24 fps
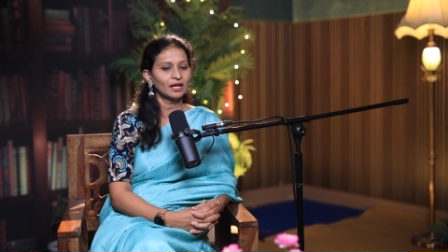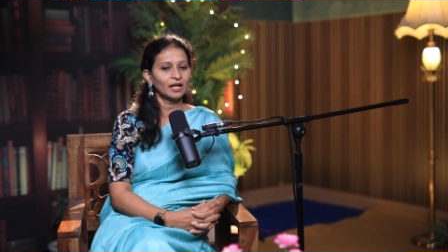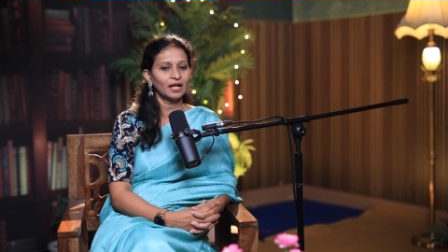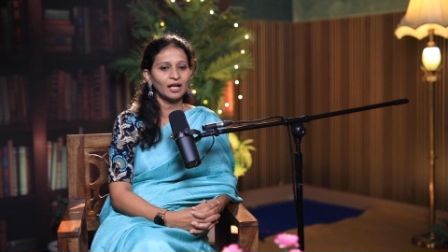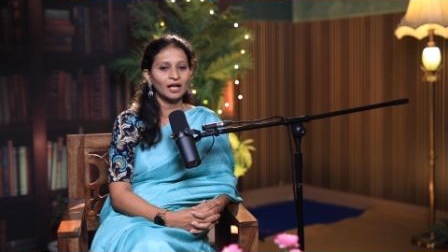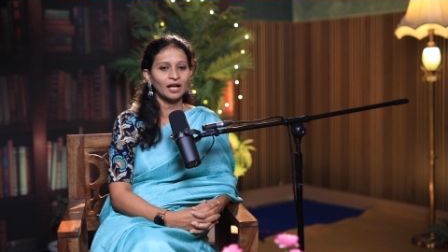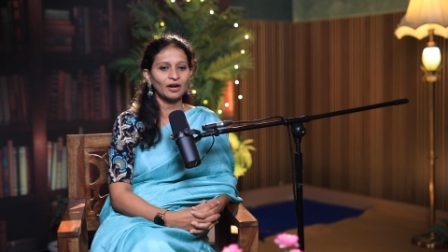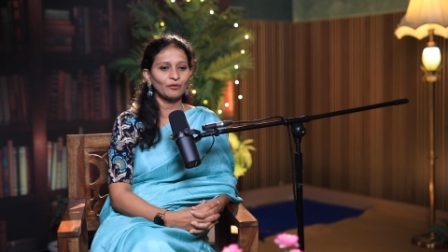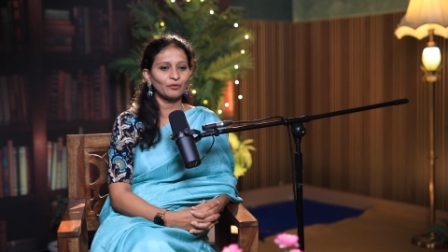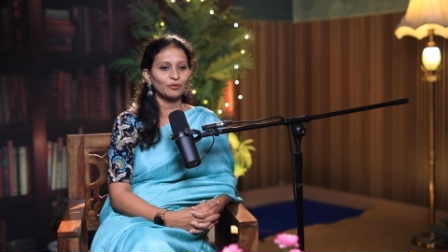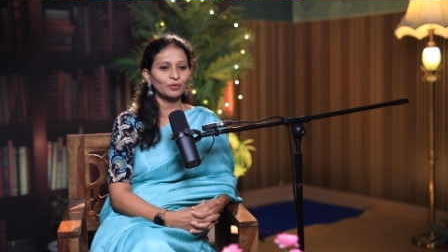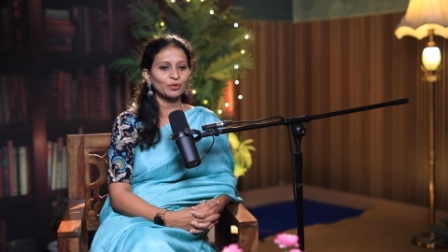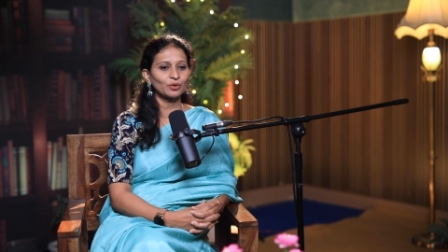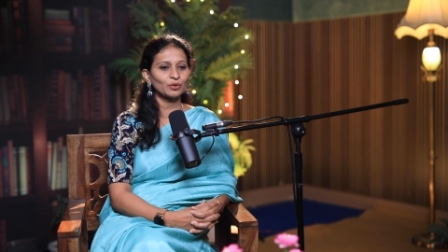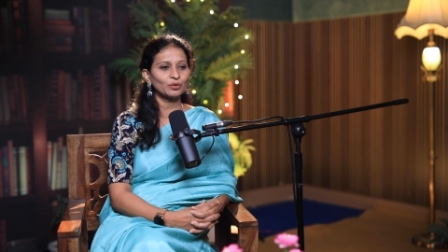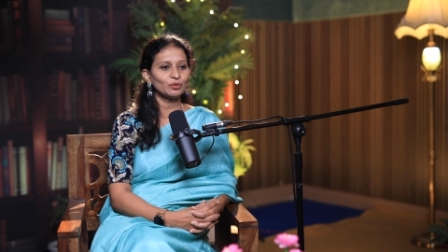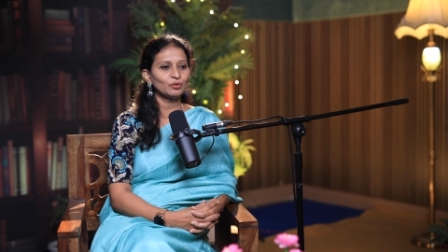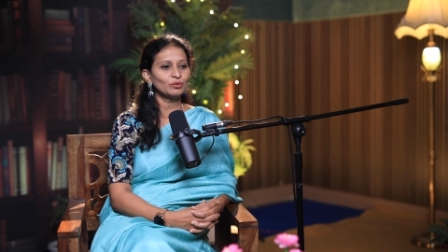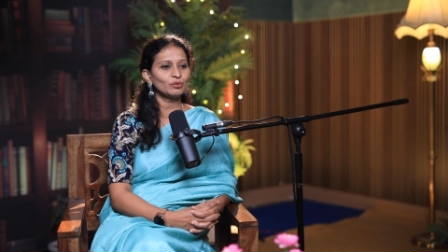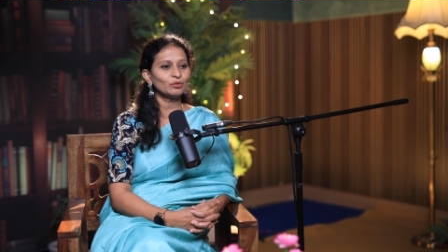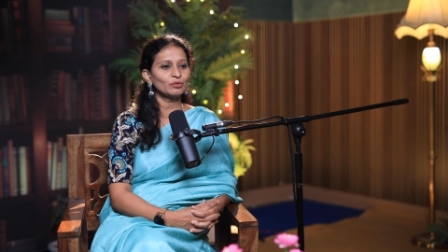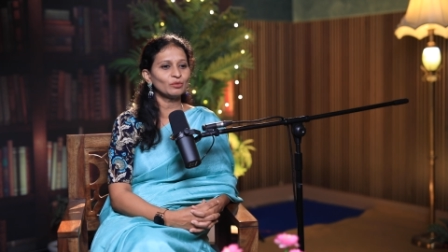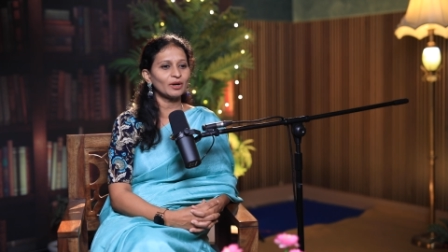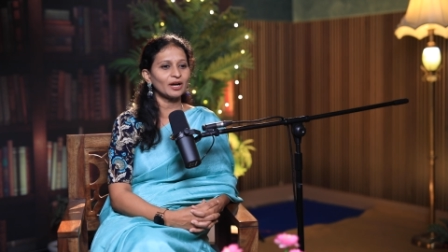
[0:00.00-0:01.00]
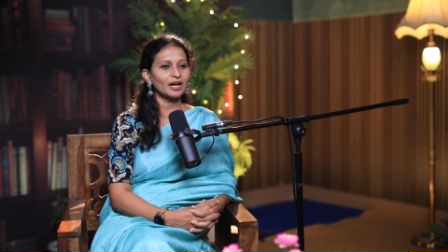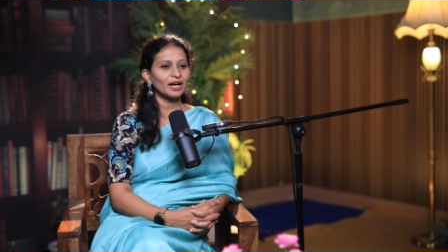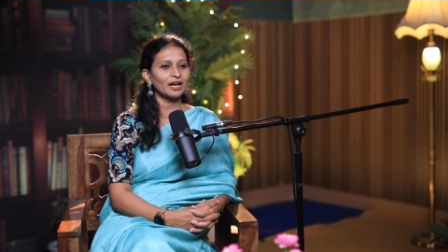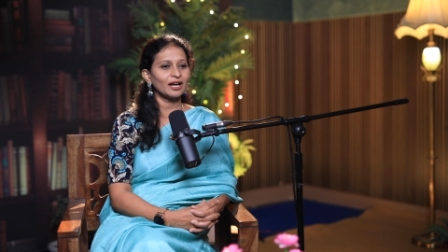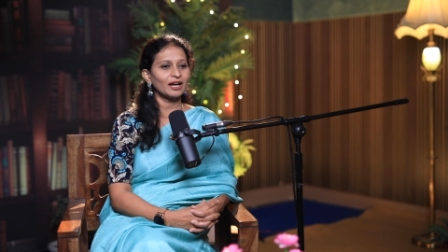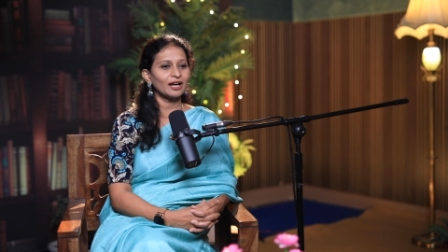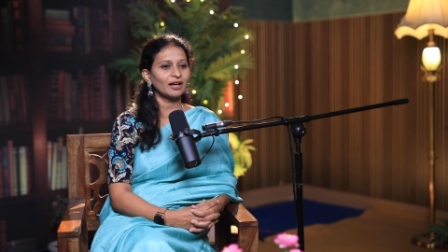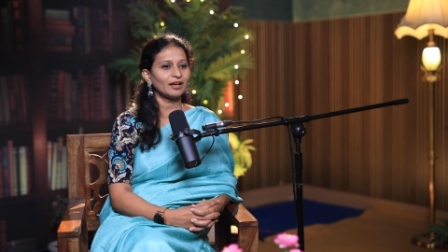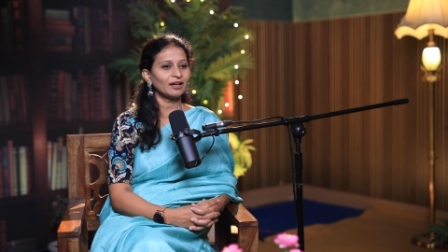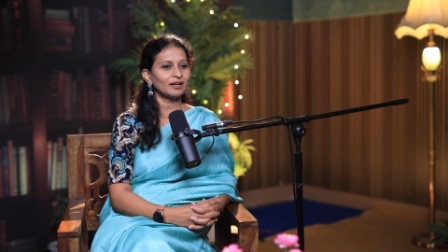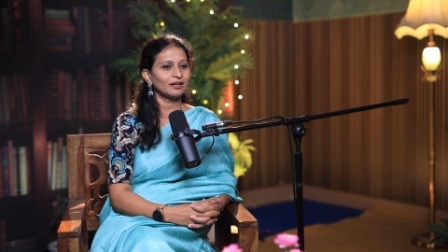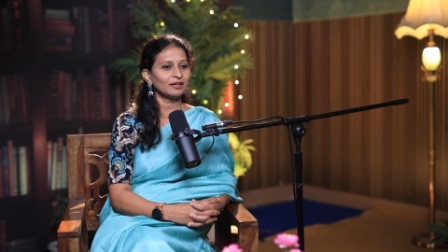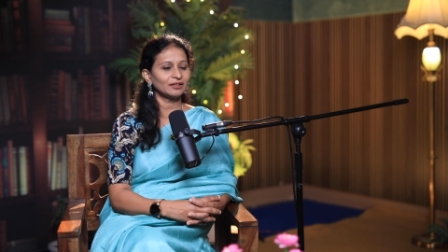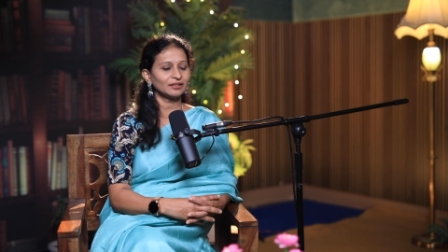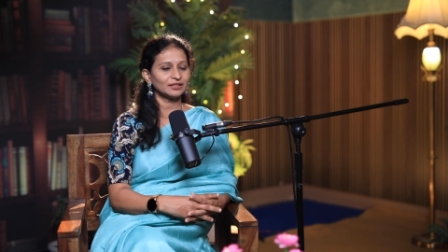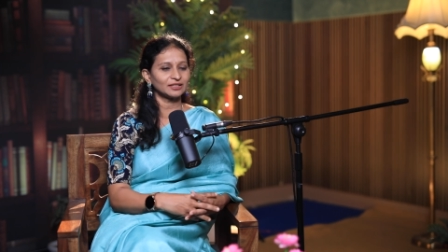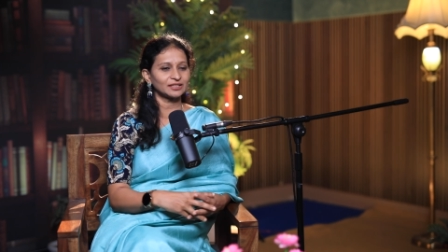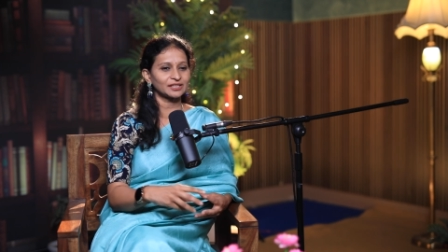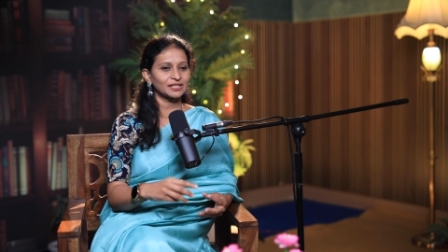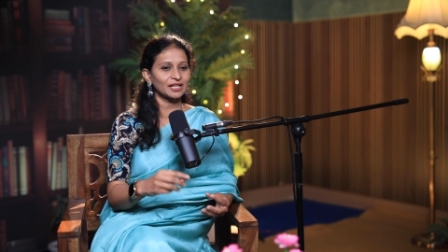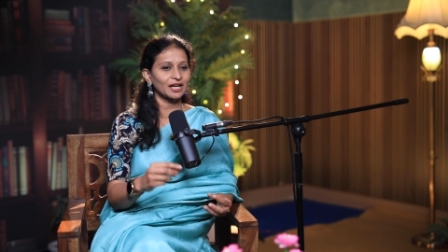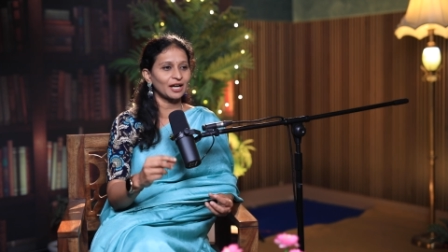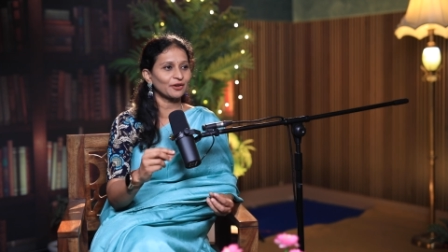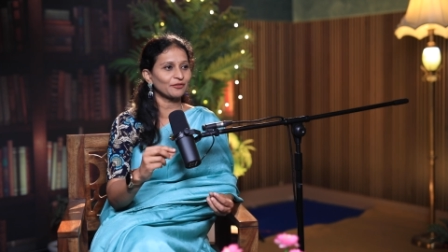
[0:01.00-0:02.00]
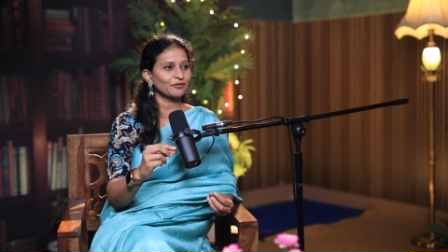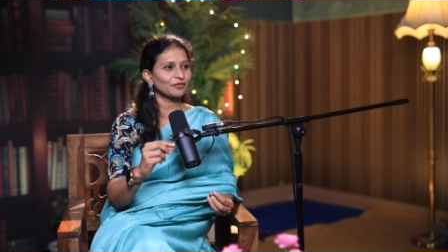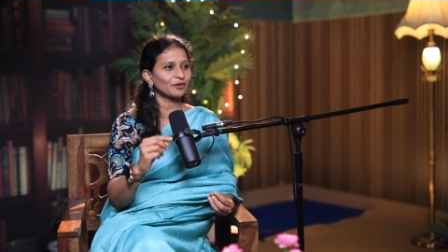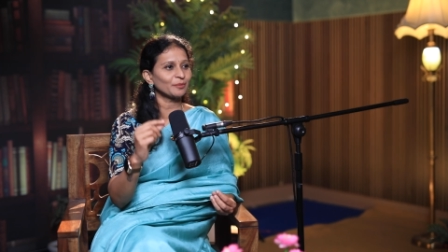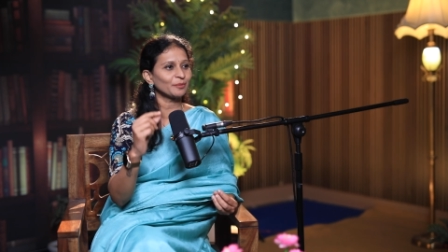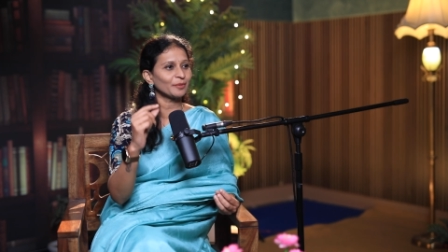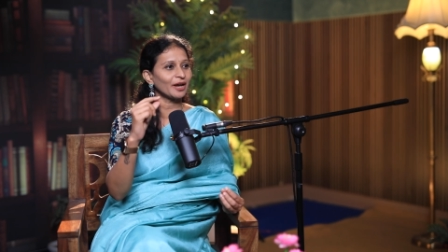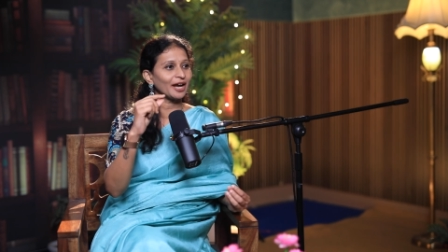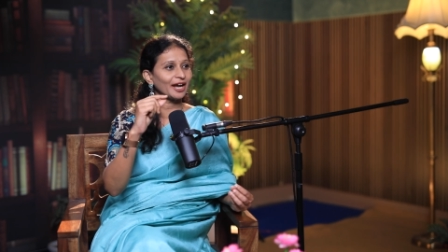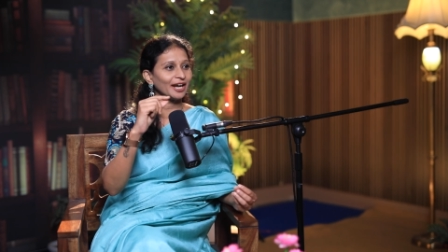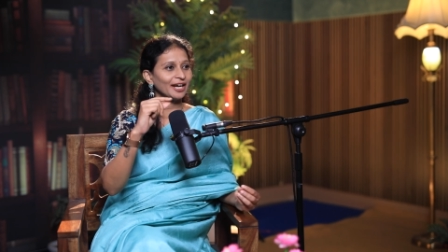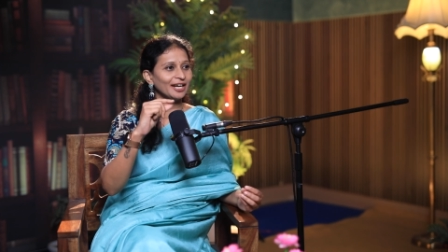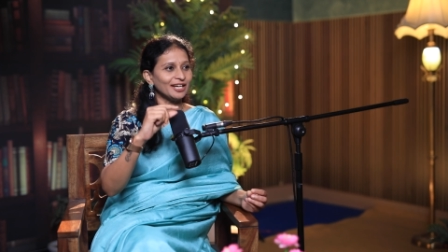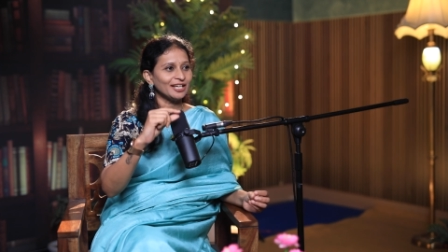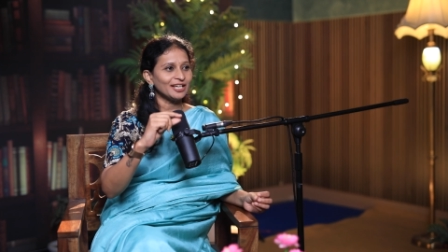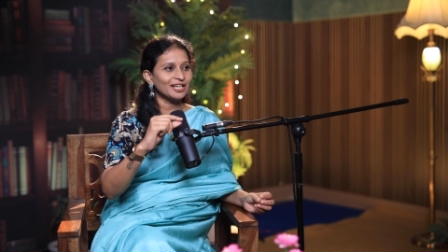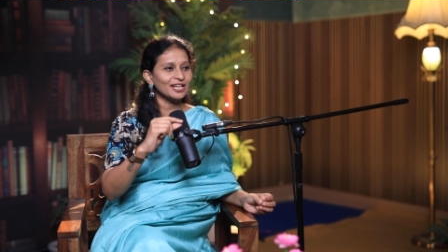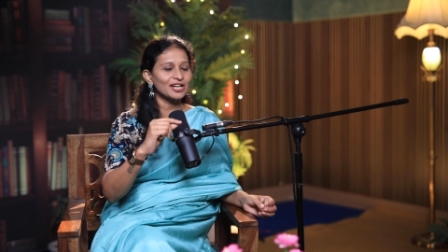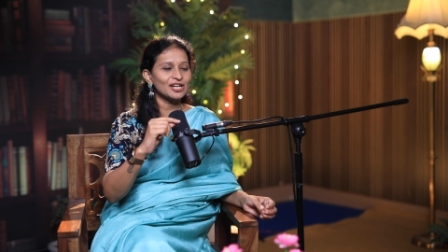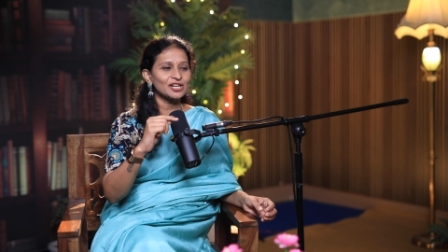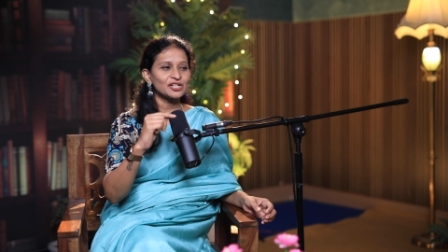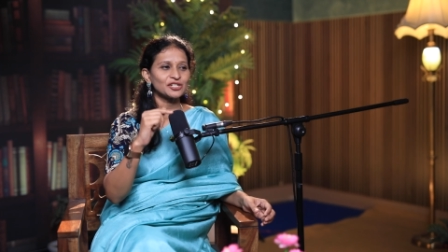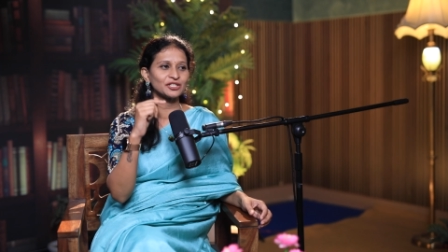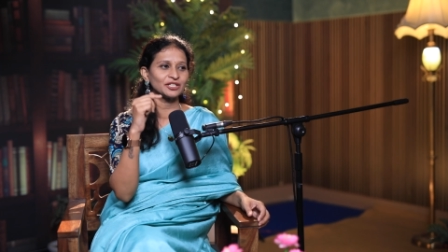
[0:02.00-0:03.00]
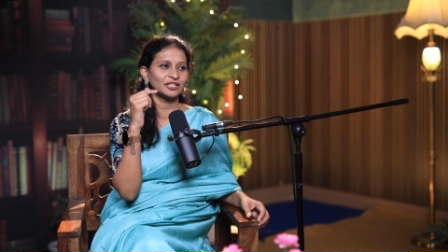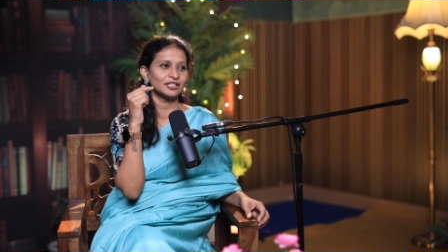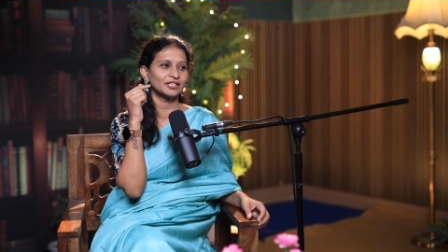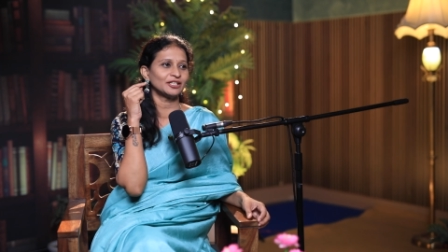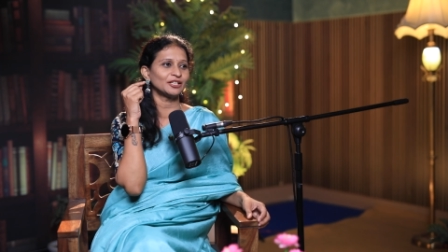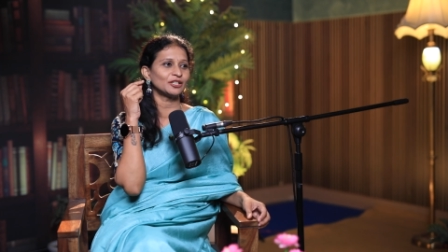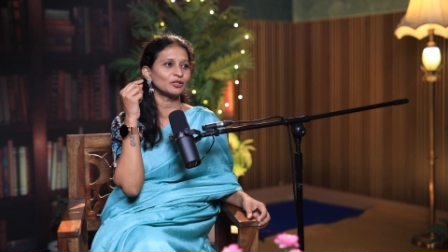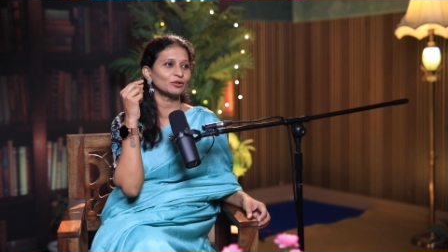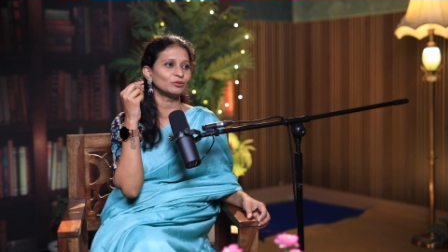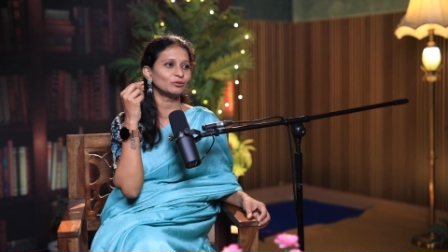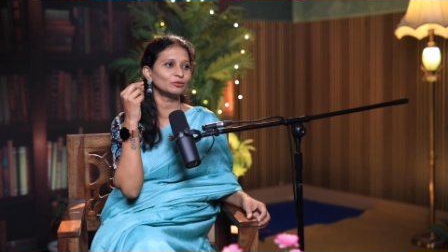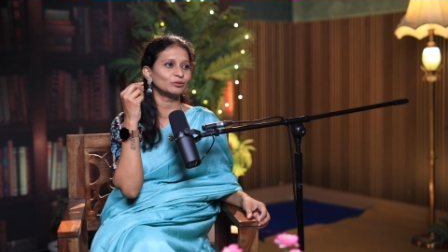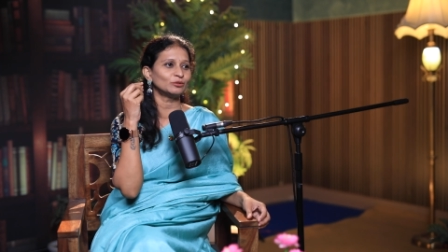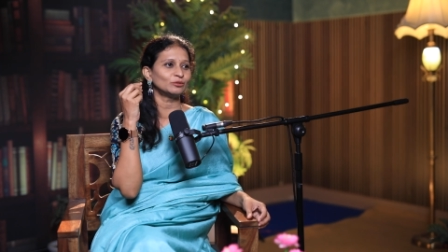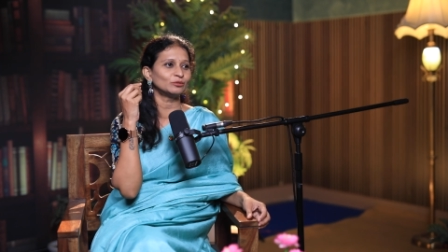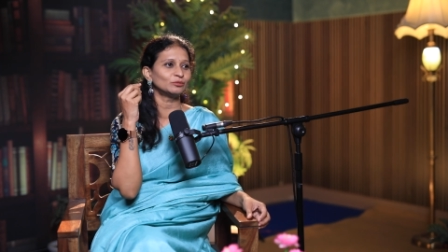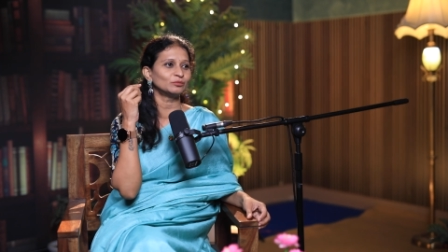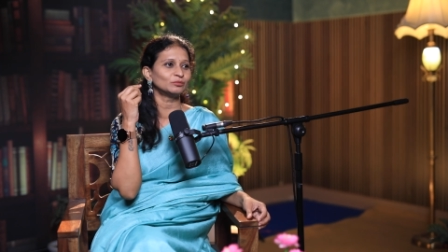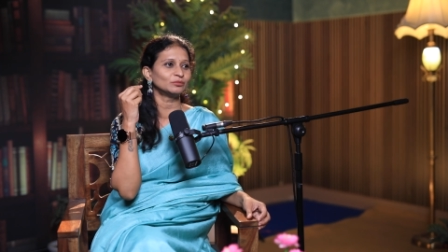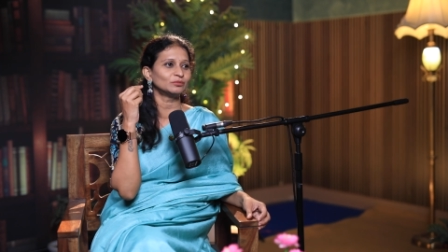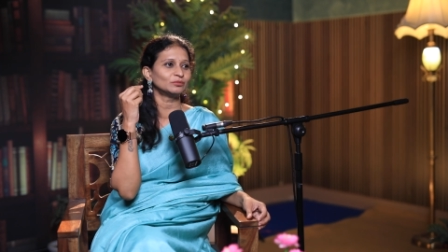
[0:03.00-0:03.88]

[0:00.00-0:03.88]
how to start from ideation to